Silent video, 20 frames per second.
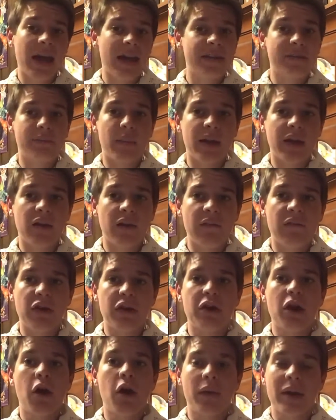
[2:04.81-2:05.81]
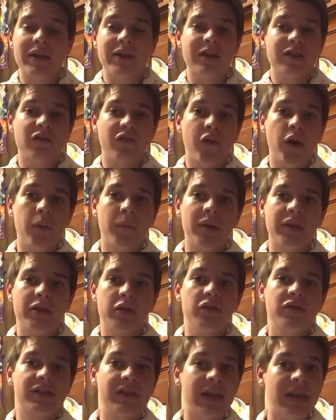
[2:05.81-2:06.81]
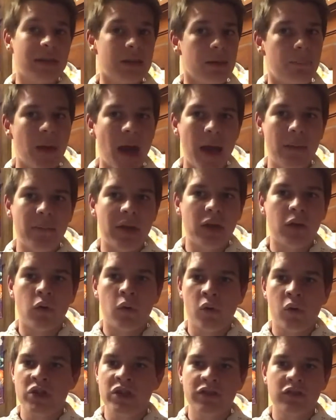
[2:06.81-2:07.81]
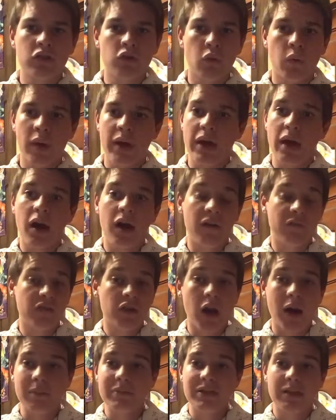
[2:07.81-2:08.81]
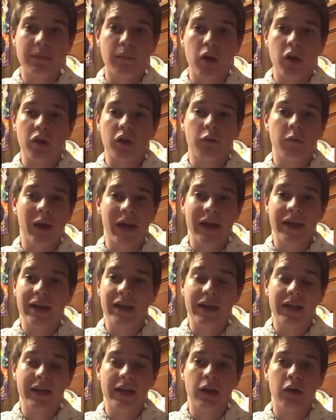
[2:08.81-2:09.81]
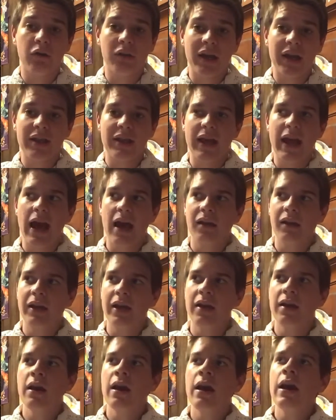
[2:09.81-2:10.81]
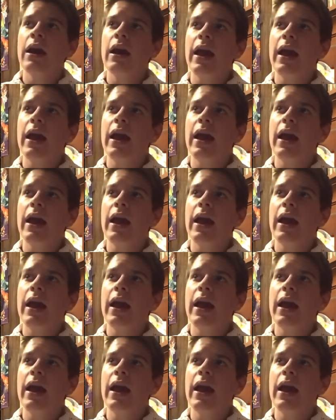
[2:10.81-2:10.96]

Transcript: as many of you know, in this film, we do see the Batman origin story of Thomas and Martha Wayne getting killed in the alley.